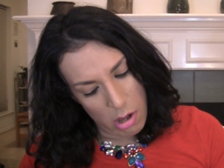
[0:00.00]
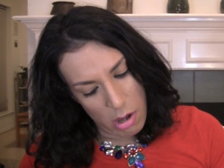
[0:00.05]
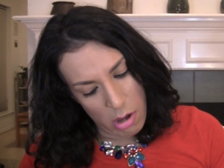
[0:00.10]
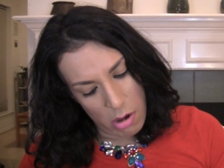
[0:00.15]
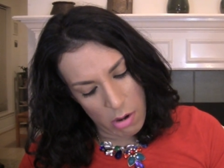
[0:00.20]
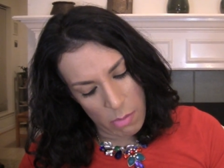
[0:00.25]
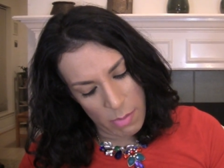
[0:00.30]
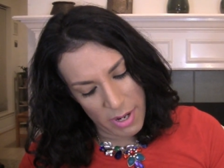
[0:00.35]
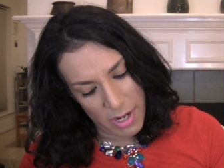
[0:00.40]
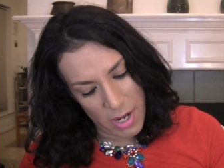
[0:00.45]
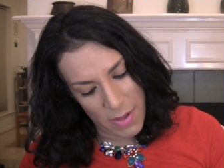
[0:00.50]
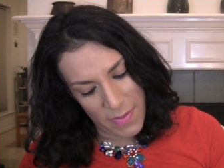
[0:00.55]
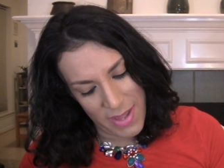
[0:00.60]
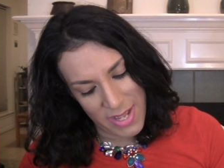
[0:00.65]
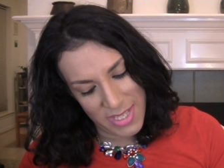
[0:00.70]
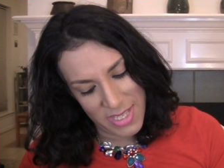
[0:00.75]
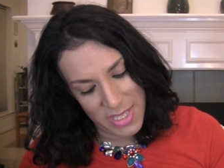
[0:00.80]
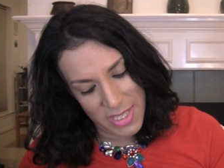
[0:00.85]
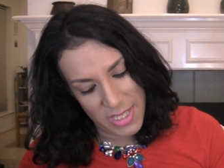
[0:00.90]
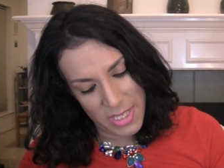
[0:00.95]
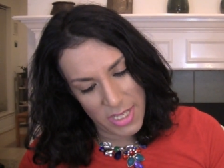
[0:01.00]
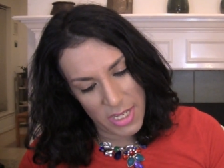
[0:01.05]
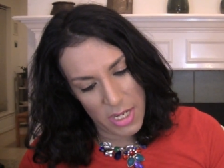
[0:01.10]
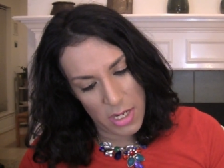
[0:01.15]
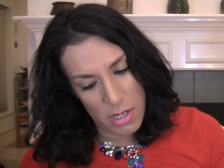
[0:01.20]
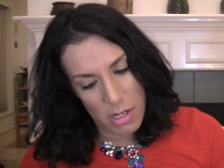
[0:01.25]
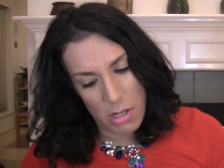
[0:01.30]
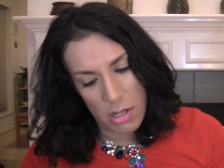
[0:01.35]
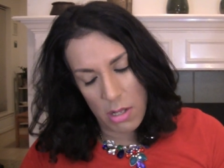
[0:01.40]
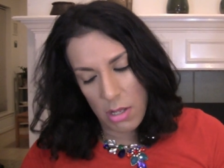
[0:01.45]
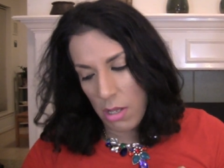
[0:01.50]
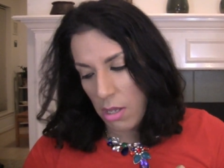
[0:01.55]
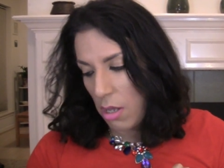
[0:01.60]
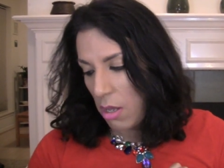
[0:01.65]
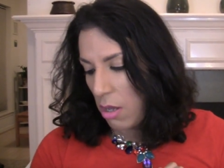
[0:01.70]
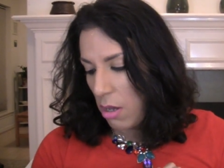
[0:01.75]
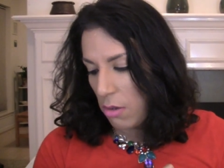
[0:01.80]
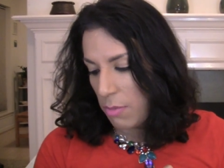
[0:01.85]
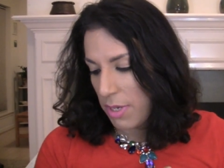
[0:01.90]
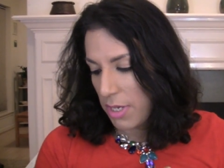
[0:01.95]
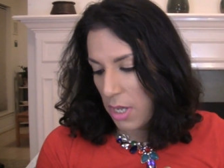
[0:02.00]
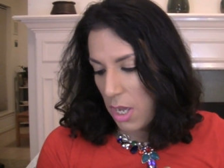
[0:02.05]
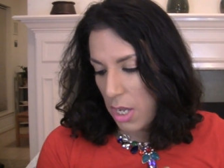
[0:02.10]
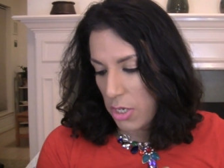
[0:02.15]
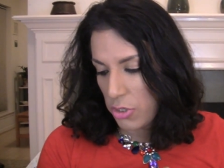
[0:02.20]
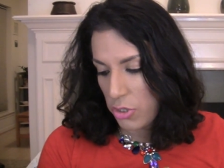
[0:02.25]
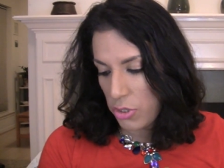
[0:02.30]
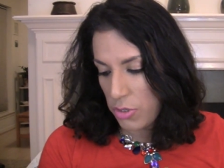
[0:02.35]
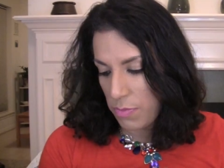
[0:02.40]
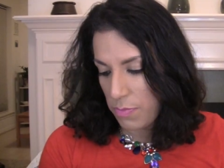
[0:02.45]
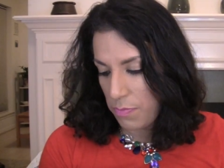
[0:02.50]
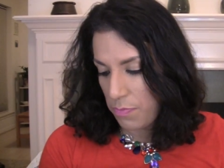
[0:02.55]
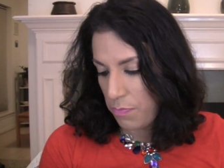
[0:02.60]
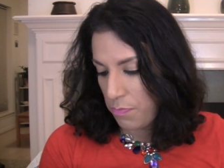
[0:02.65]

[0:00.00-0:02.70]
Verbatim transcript: Oh my god, that steel. Oh my gosh.